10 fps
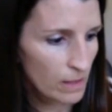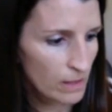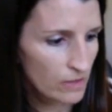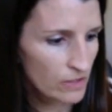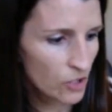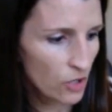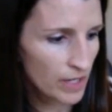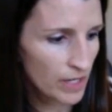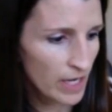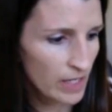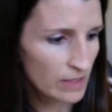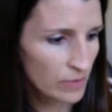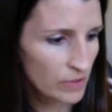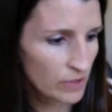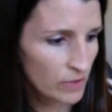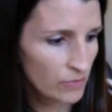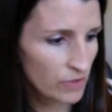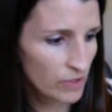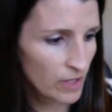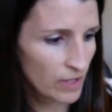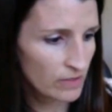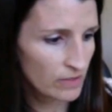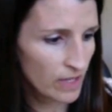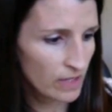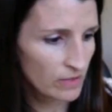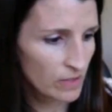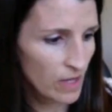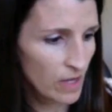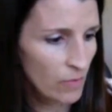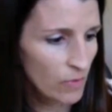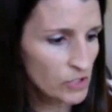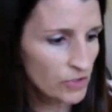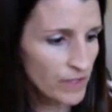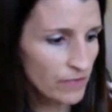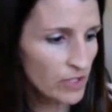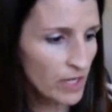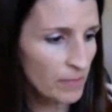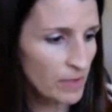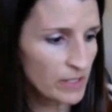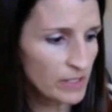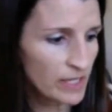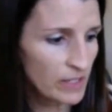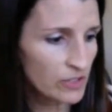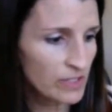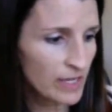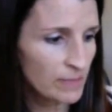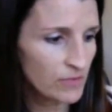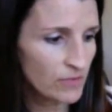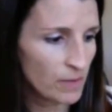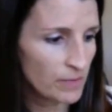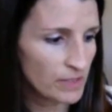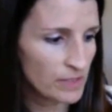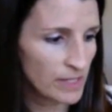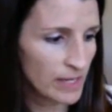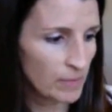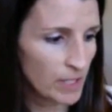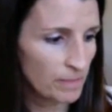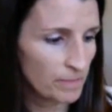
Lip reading: Sorry guys, I want to go for the glasses. Yes. What is your favorite company to get your stamps from? That's Tammy.